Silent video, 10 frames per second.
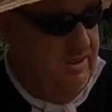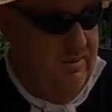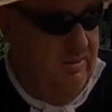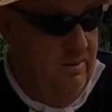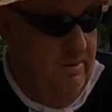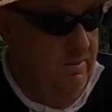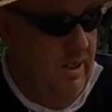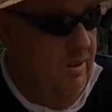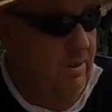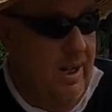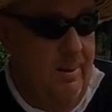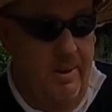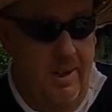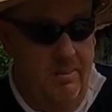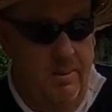Just not going to
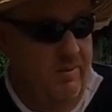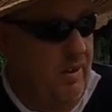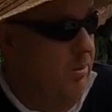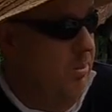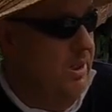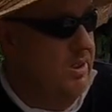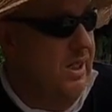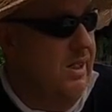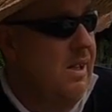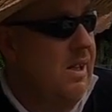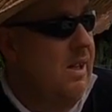happen. Have to be a fall project.